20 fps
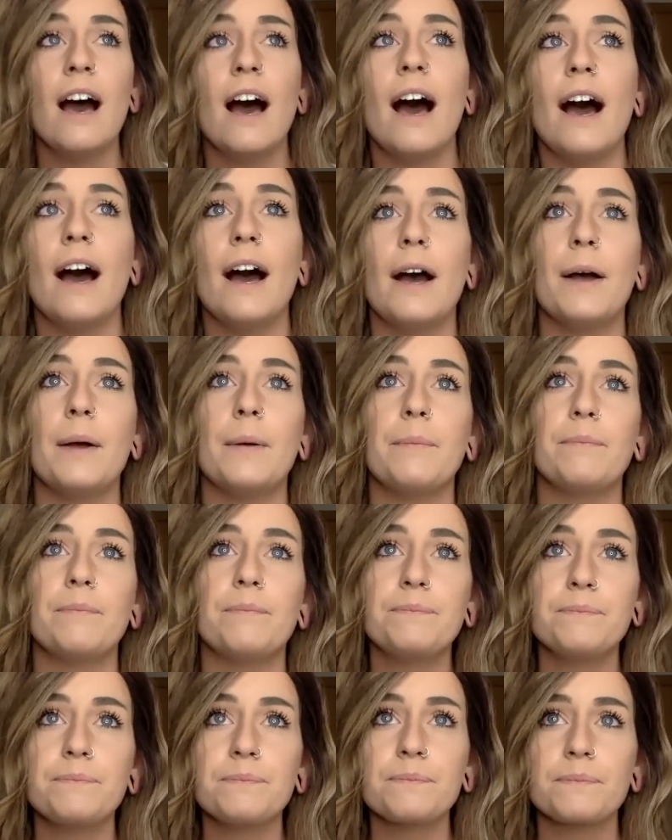
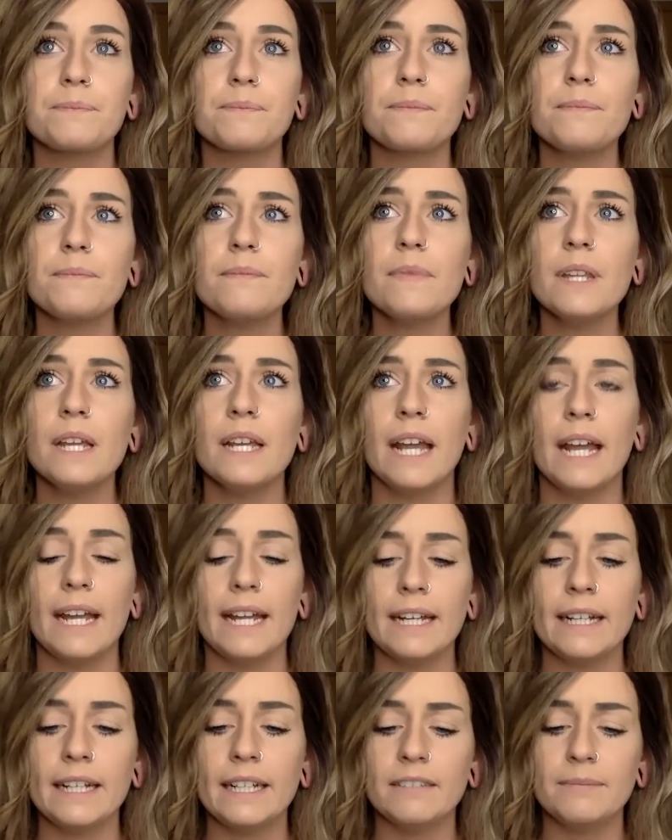And
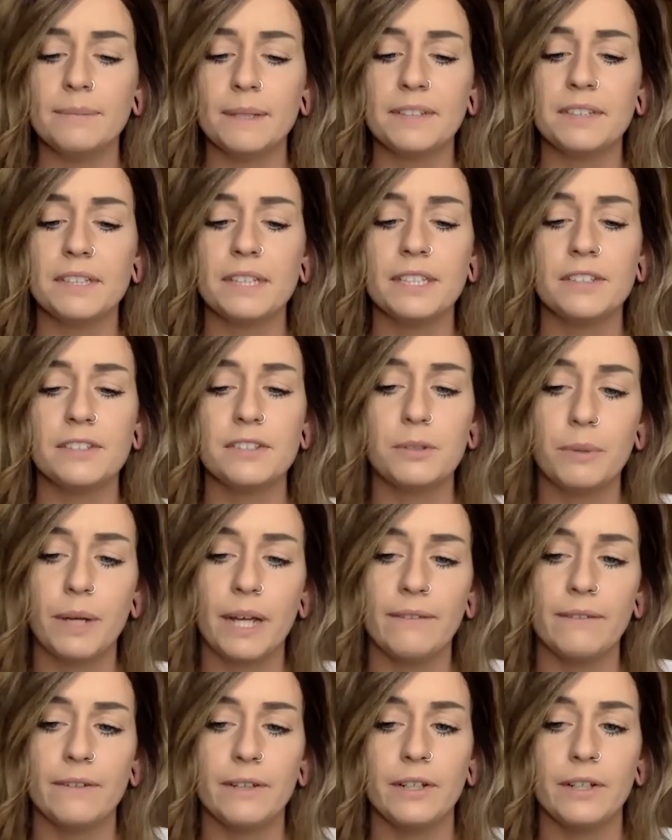it's basically just a
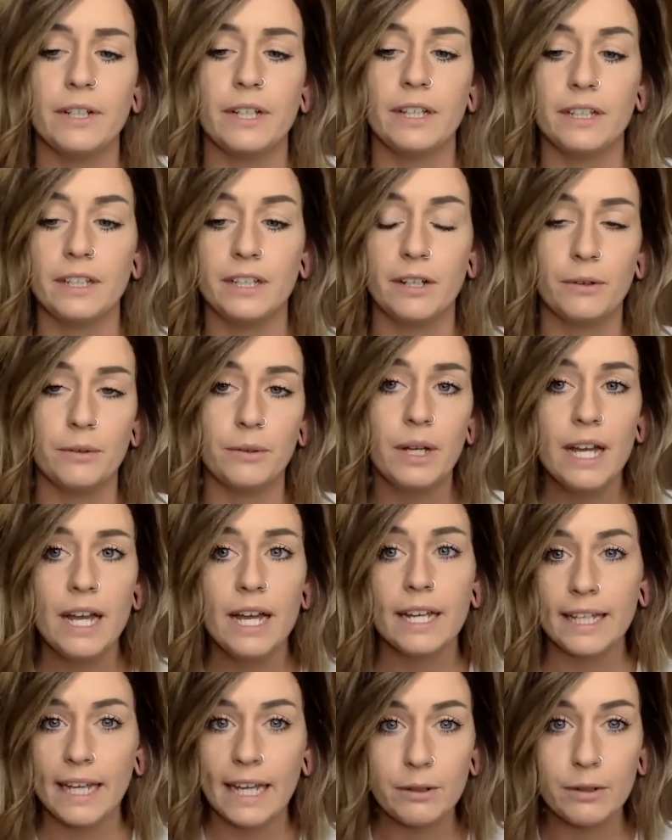way for you to,
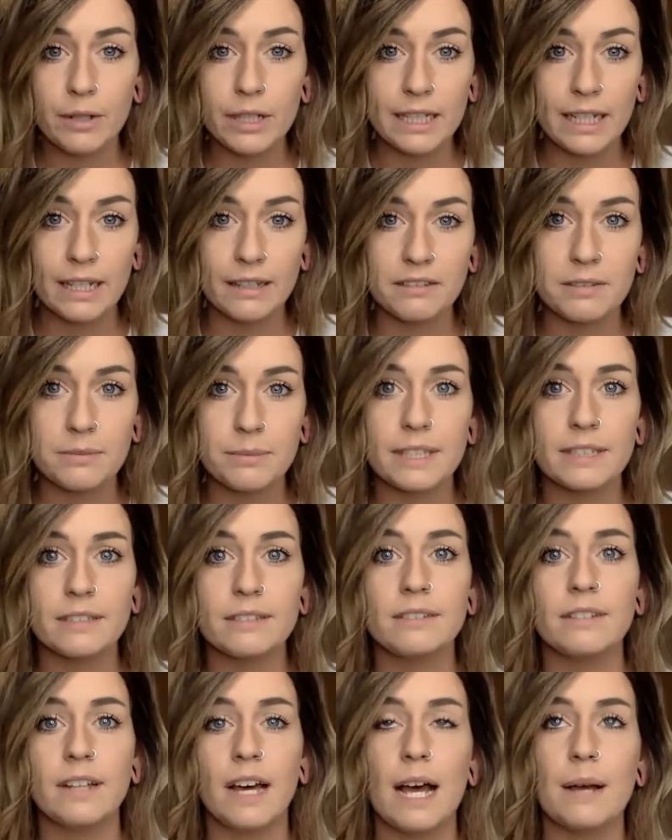get quick
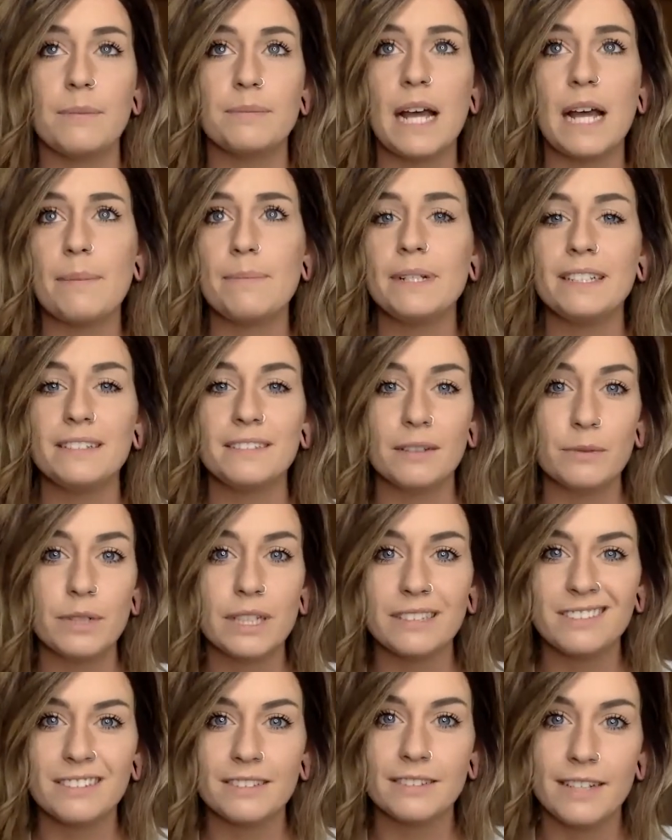customers, tap into someone
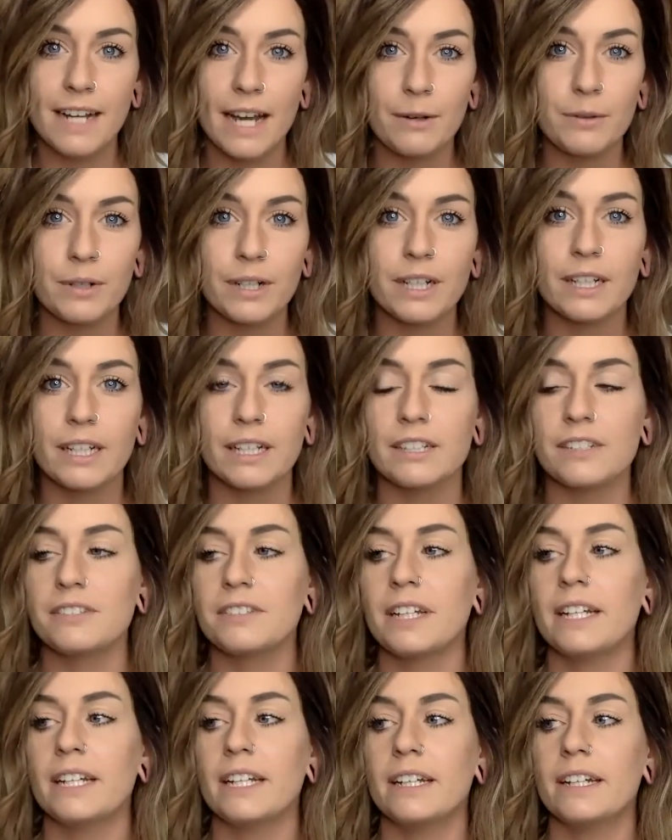else's network, and just
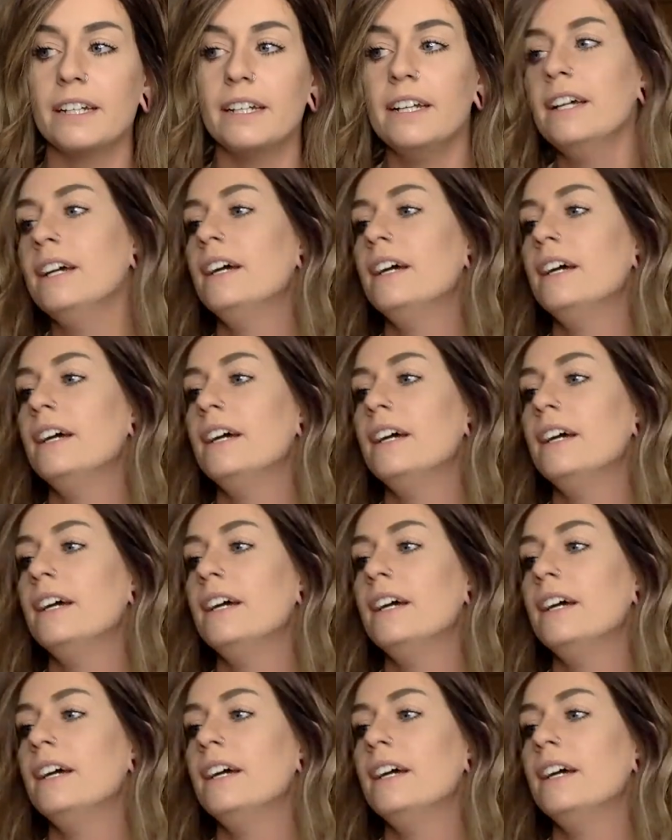kind of